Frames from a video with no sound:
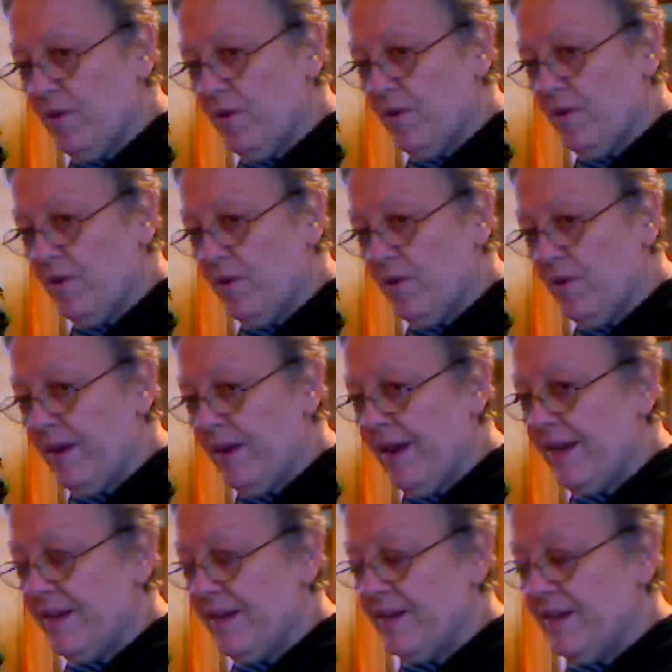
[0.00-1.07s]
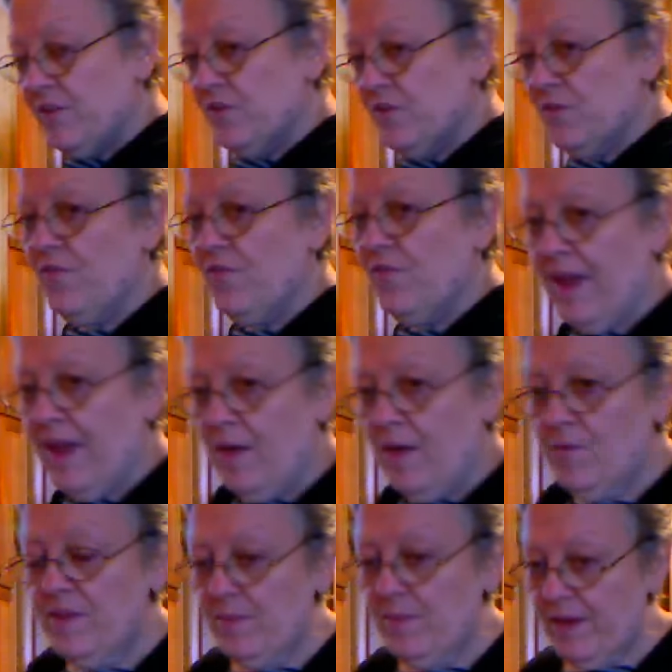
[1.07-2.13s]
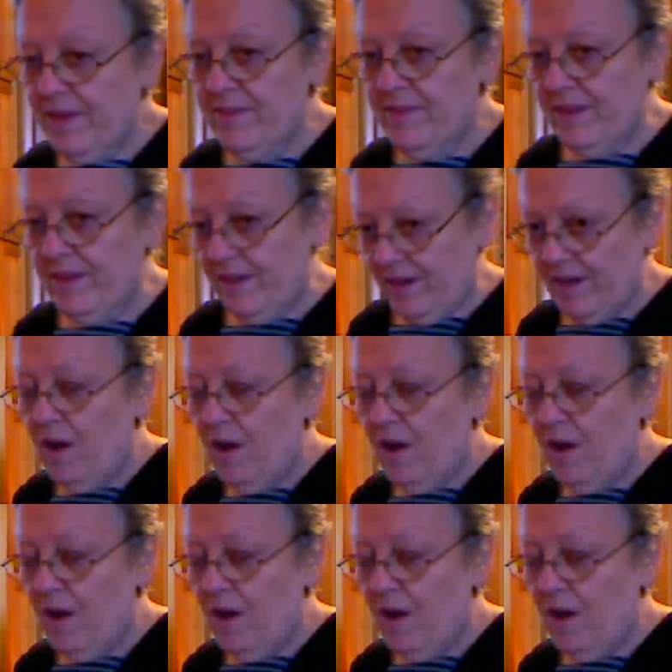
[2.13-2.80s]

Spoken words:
Okay, now we're going to add it into the flour that we had the